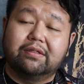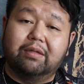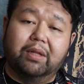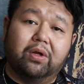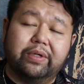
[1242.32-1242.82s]

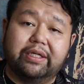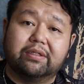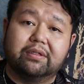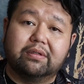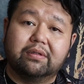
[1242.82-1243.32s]
the
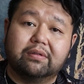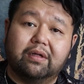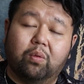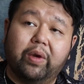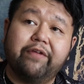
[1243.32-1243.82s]
blowing,
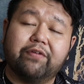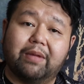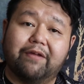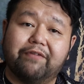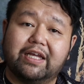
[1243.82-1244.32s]
away from
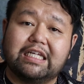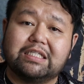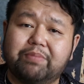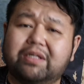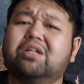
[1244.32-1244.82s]
my
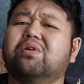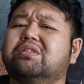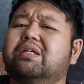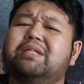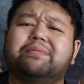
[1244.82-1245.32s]
face. But, you know,
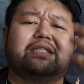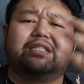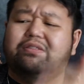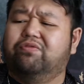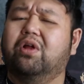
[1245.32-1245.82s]
sometimes it
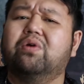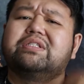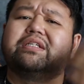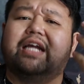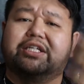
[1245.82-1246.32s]
just flows
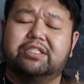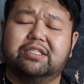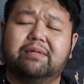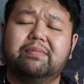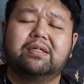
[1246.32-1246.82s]
and catches
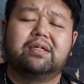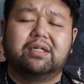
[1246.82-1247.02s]
up.